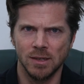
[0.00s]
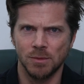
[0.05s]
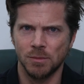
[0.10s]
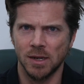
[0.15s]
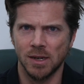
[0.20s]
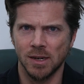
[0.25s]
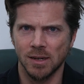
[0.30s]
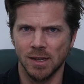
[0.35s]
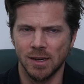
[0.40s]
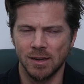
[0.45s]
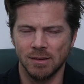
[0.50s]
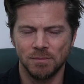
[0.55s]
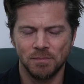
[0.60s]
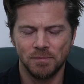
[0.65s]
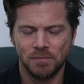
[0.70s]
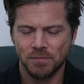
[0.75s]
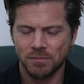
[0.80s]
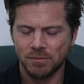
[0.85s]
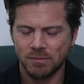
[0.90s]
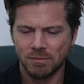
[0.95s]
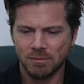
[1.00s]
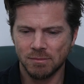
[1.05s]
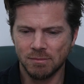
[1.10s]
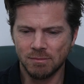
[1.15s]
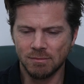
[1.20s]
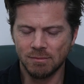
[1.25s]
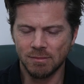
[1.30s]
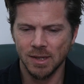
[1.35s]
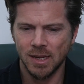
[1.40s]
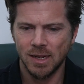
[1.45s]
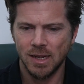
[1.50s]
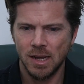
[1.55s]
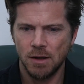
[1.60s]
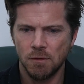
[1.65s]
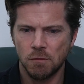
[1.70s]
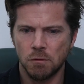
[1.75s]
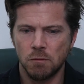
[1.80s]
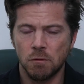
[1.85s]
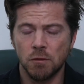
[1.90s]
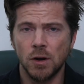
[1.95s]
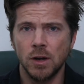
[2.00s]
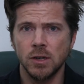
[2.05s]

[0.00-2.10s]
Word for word: somewhere like that. From